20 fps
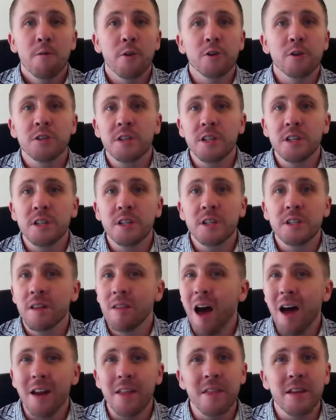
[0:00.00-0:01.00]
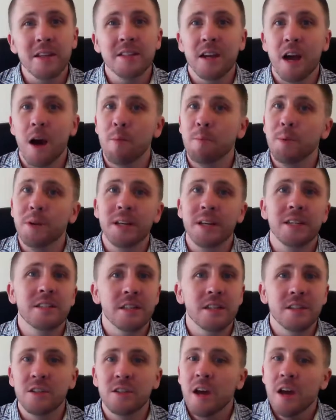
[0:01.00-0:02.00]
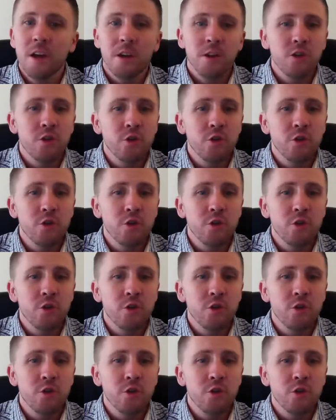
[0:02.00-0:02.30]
versus in a lot of these companies,